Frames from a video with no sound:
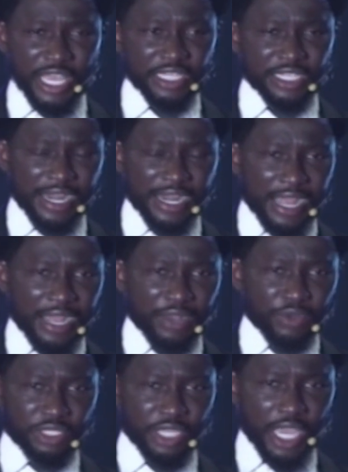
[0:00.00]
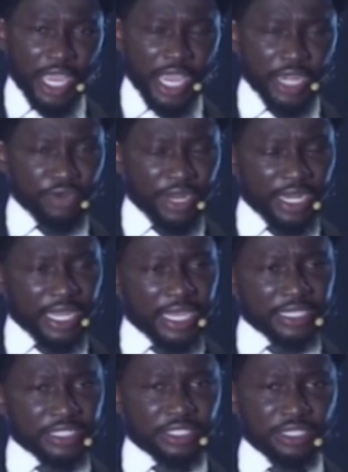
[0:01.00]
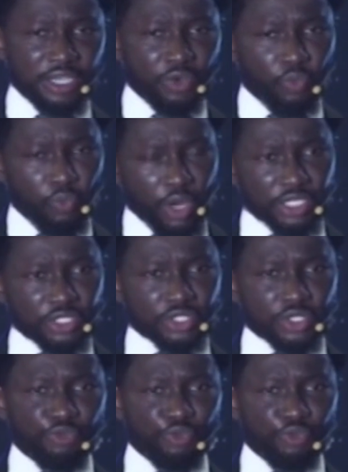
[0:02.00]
save more money for the youth and create jobs for the youth.